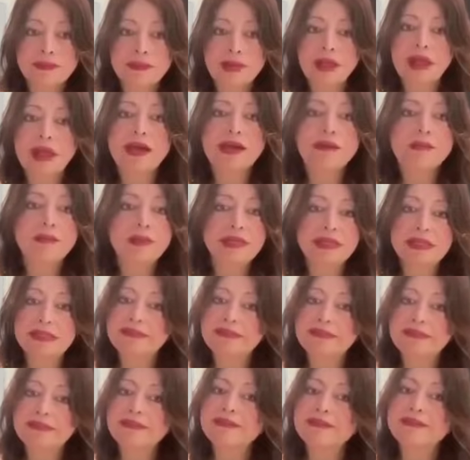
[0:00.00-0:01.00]
I believe
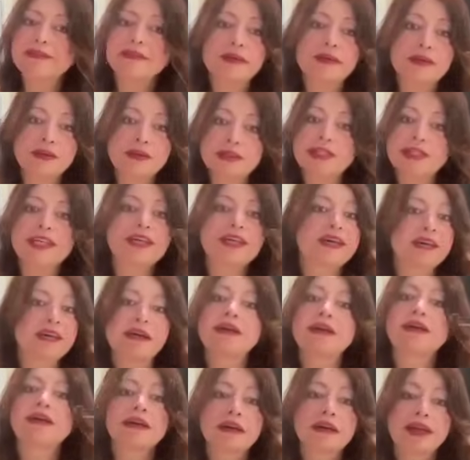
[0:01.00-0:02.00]
so, Tia. I
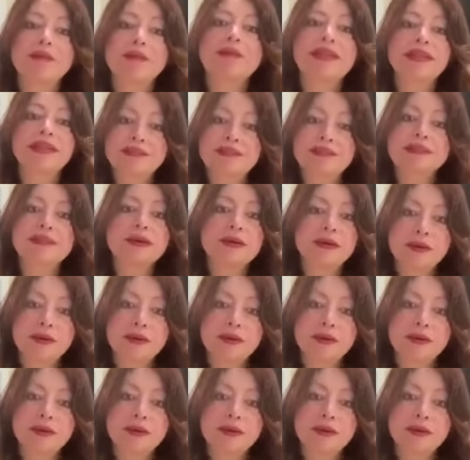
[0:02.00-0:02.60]
believe so.